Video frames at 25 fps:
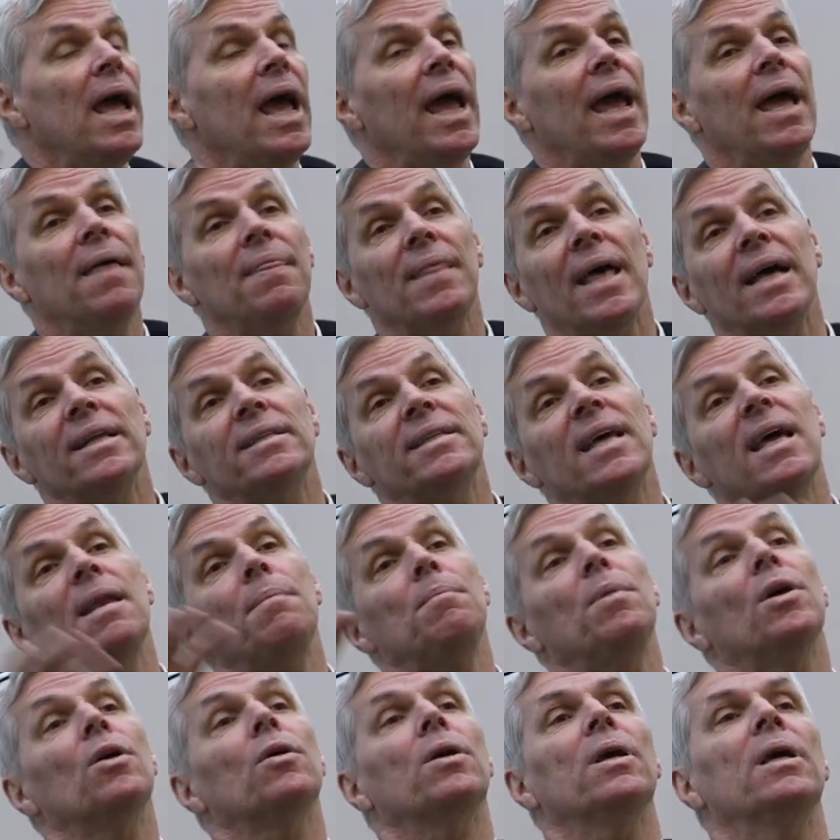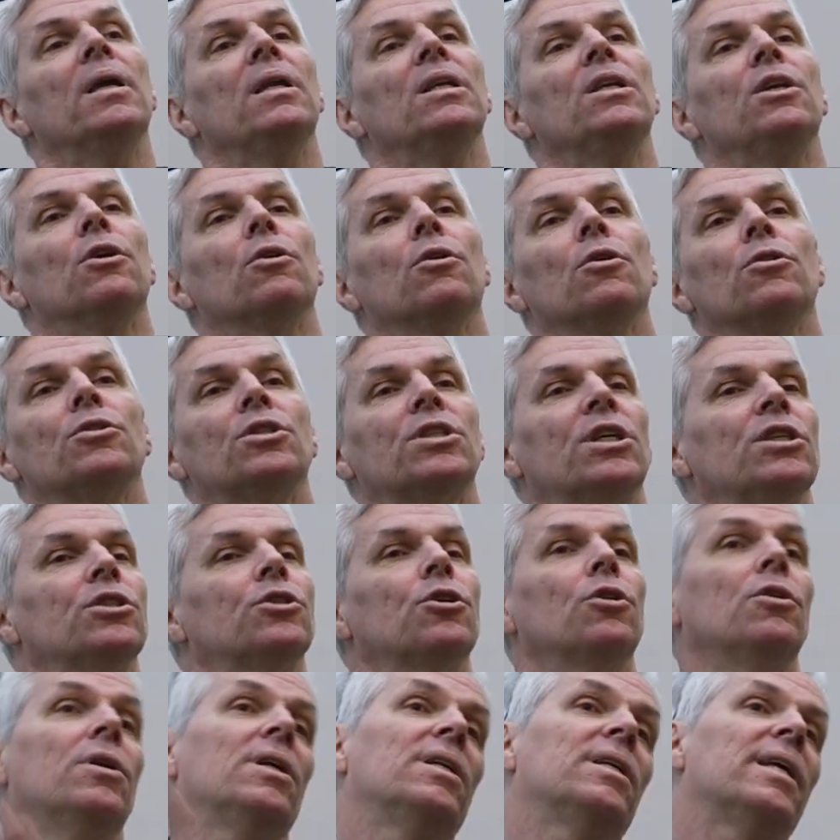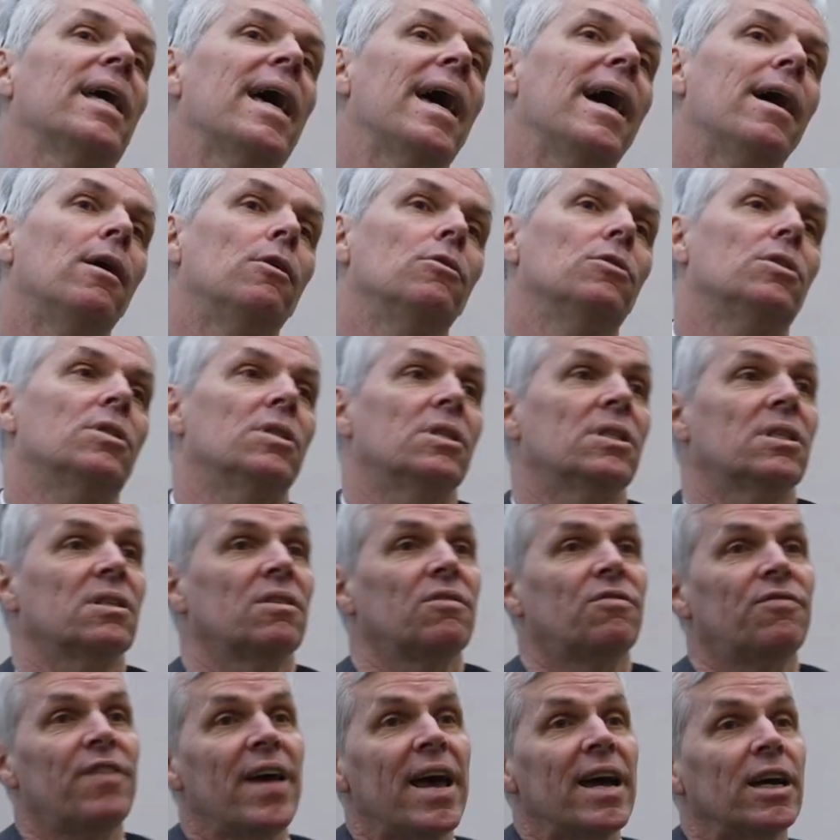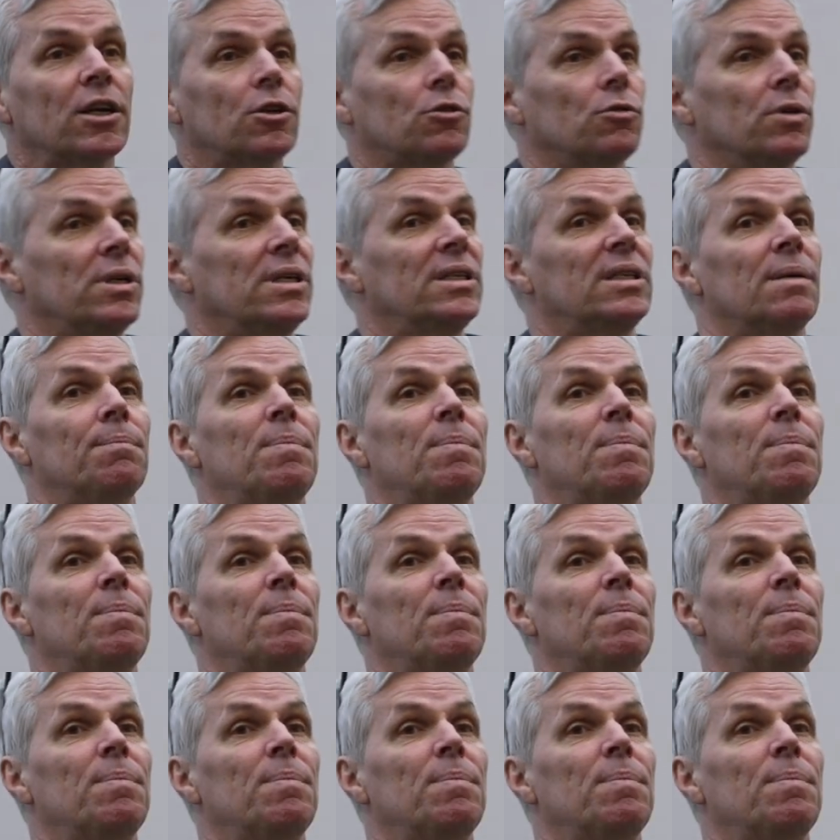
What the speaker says: And that 10 million euros can turn into houses and factories,